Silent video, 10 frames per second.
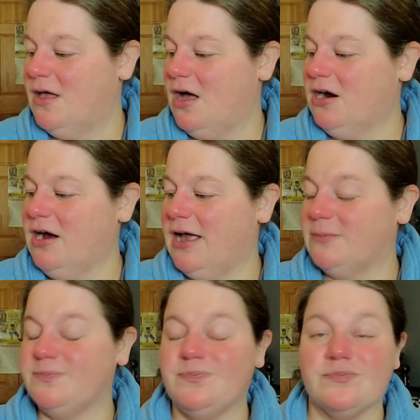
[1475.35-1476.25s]
All
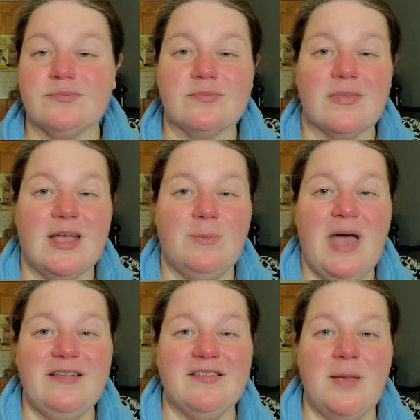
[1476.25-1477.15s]
right.
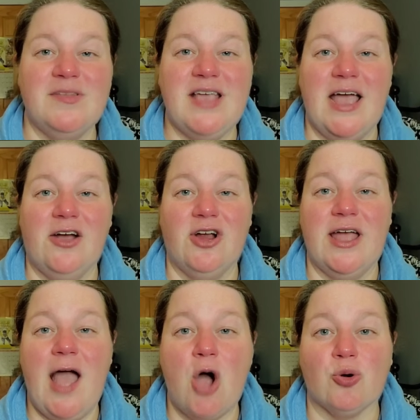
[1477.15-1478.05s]
Pet
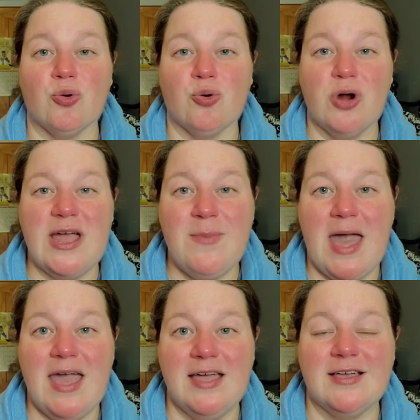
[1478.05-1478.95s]
Sematary
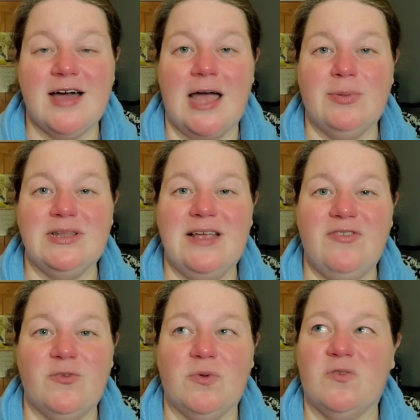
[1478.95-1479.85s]
remake. I believe
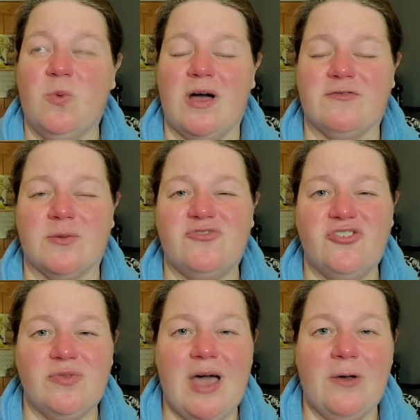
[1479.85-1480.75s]
this was what from
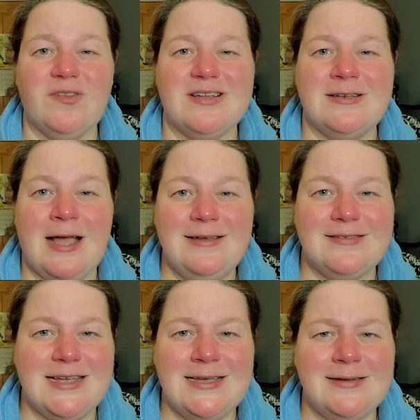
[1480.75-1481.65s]

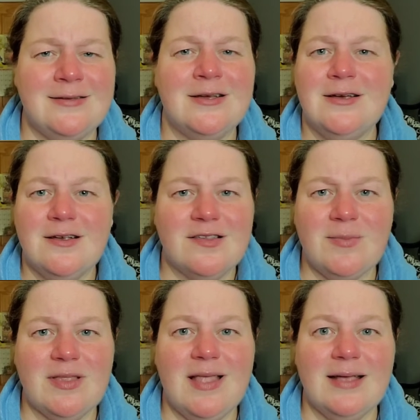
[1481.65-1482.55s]
2019,
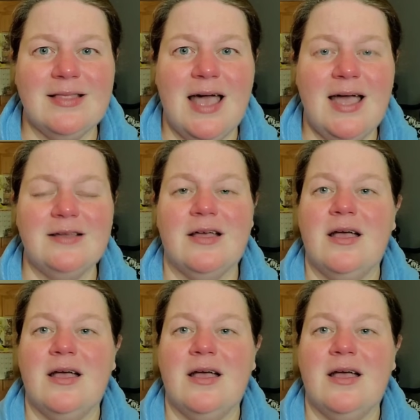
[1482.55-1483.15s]
something like that.